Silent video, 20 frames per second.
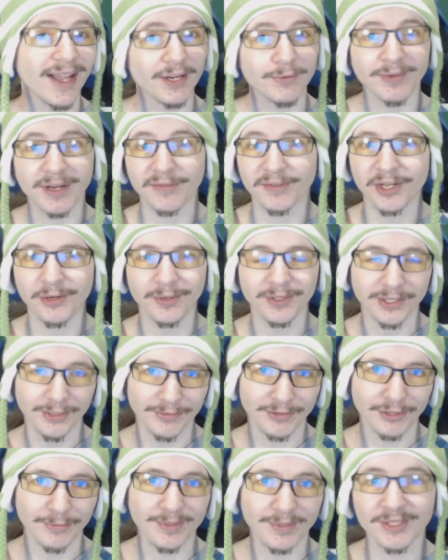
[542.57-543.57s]
of ad revenue on
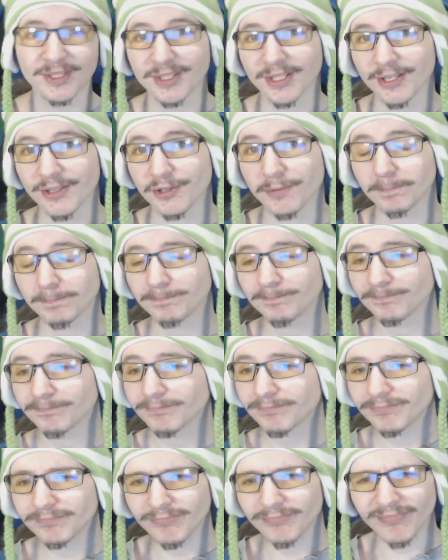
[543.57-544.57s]
YouTube and such,
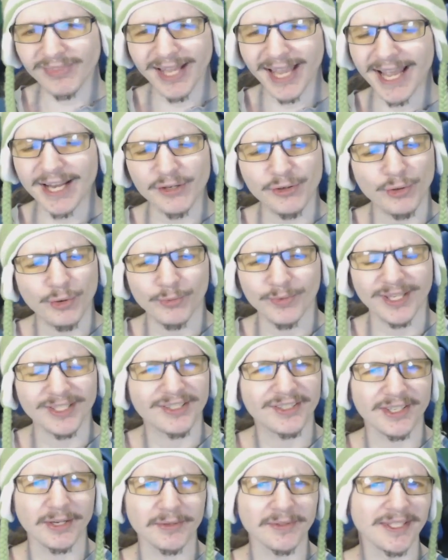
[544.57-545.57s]
and you don't
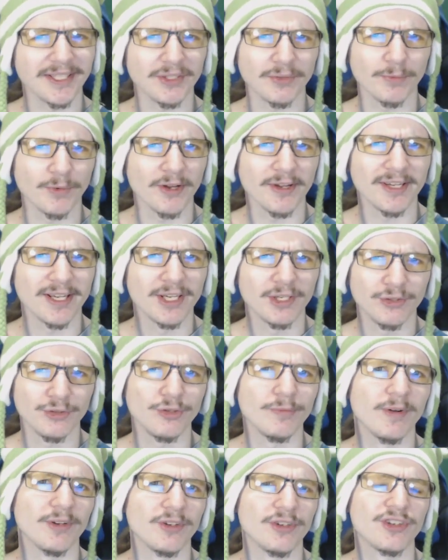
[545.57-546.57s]
necessarily need to worry
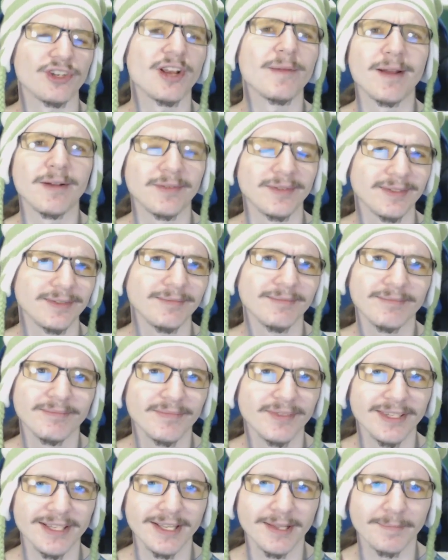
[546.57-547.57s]
too much about
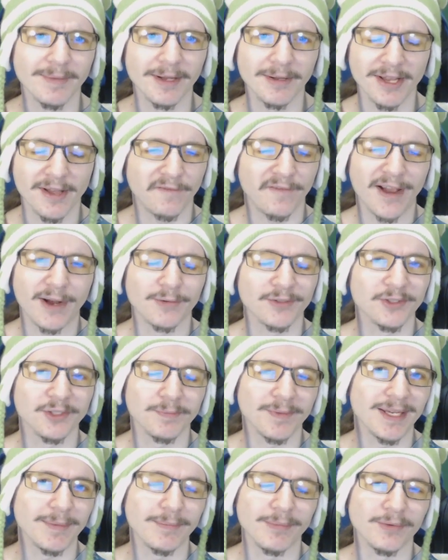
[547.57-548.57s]

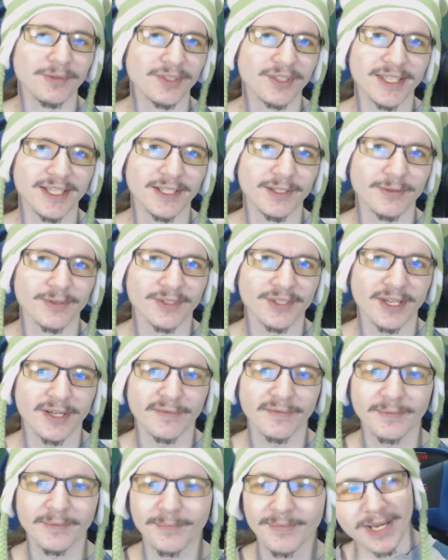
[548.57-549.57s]
1,000 people seeing your
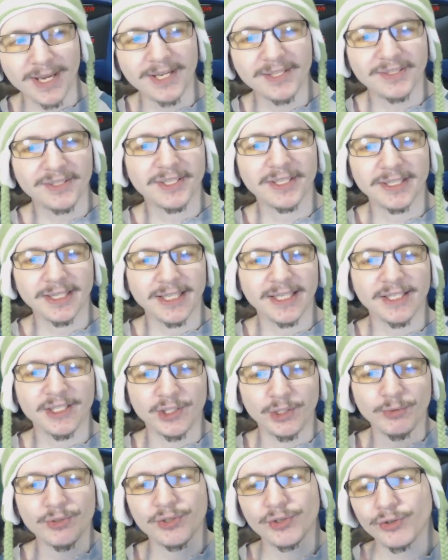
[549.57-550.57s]
stuff. Basically,
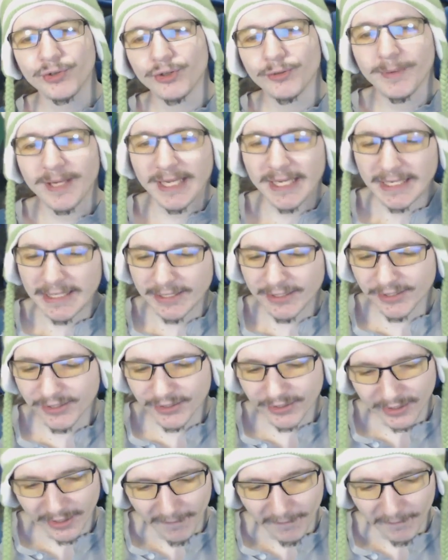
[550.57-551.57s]
YouTube
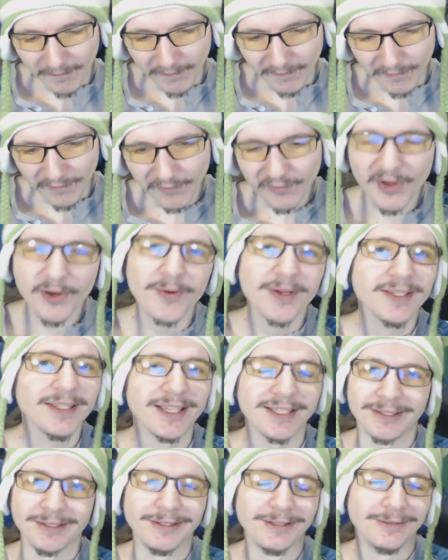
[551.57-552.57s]
is very
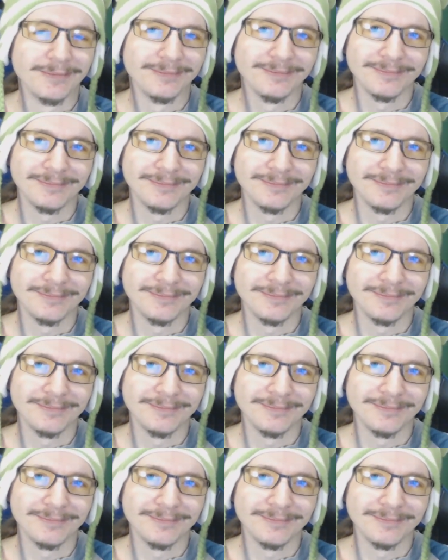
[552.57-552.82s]
little